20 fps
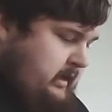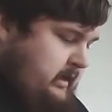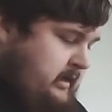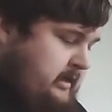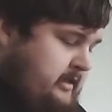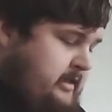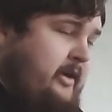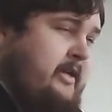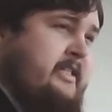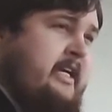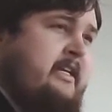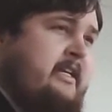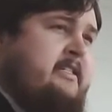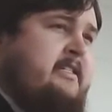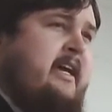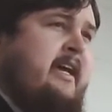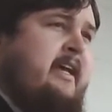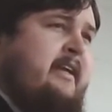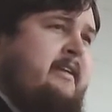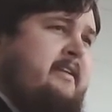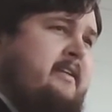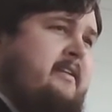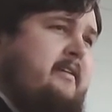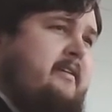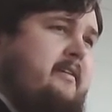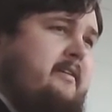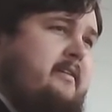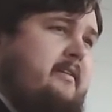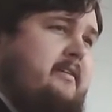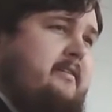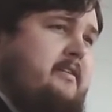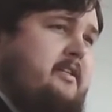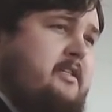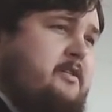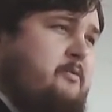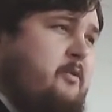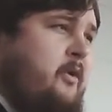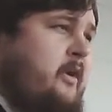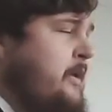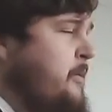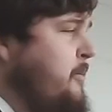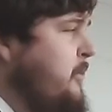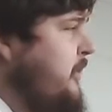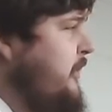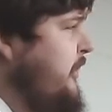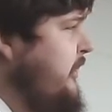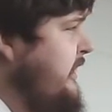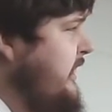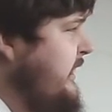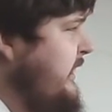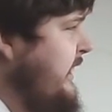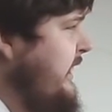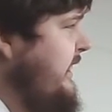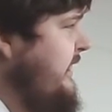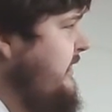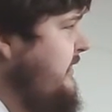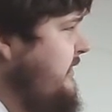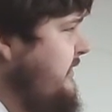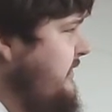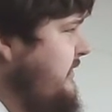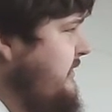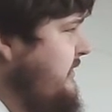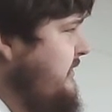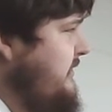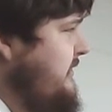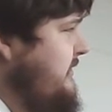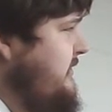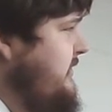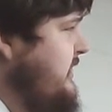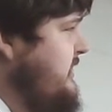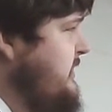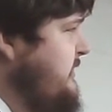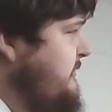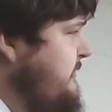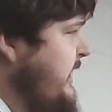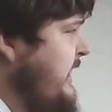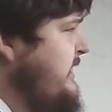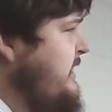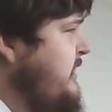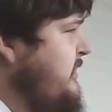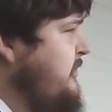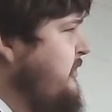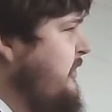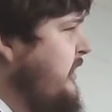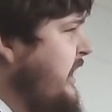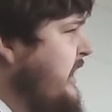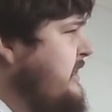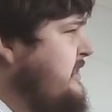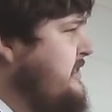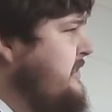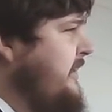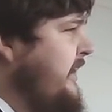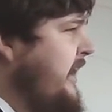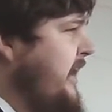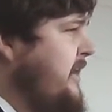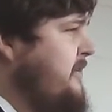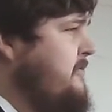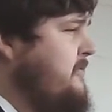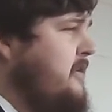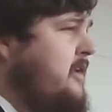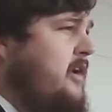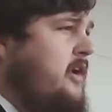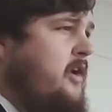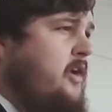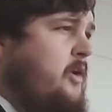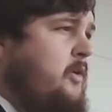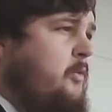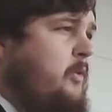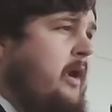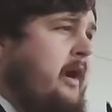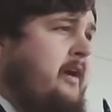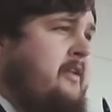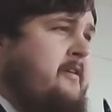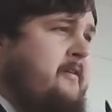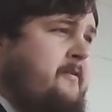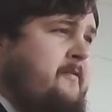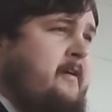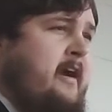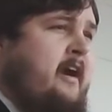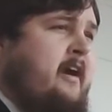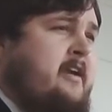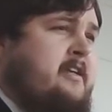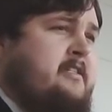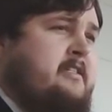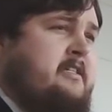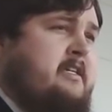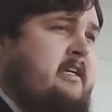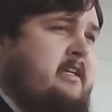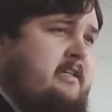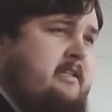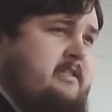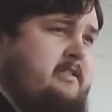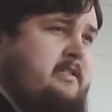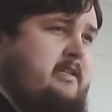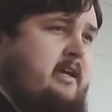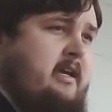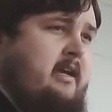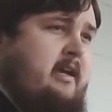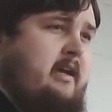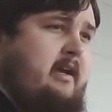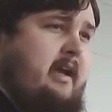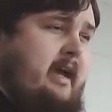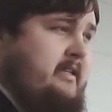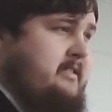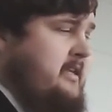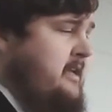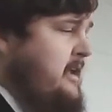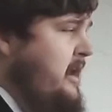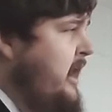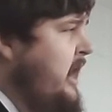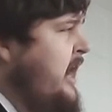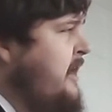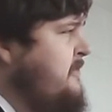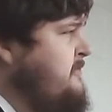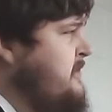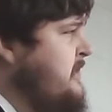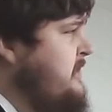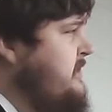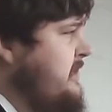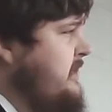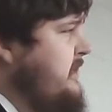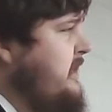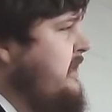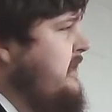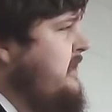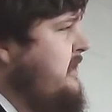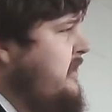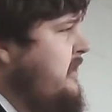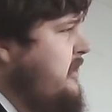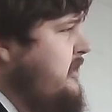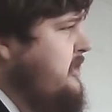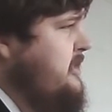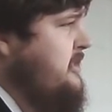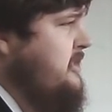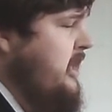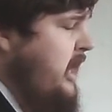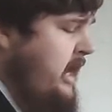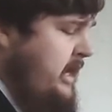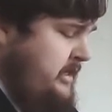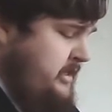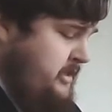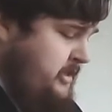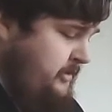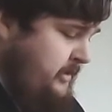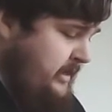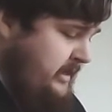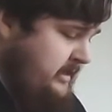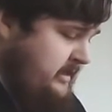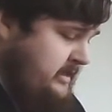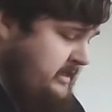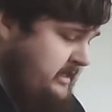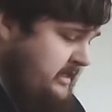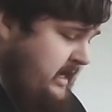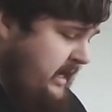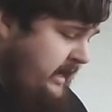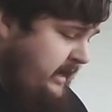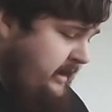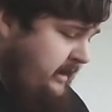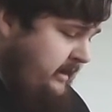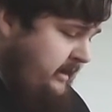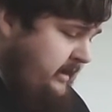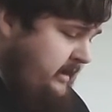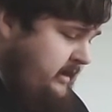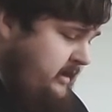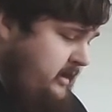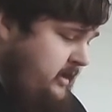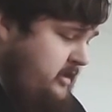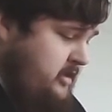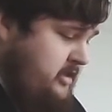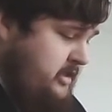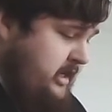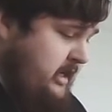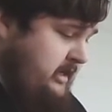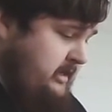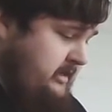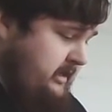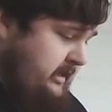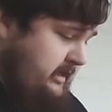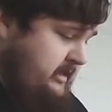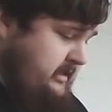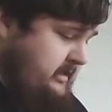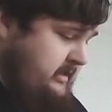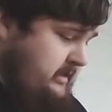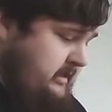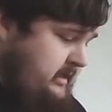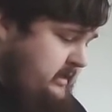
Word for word: So, as I said, this morning we're looking at this event in Christ's life where the Pharisees, as they often did, sought to ensnare Jesus.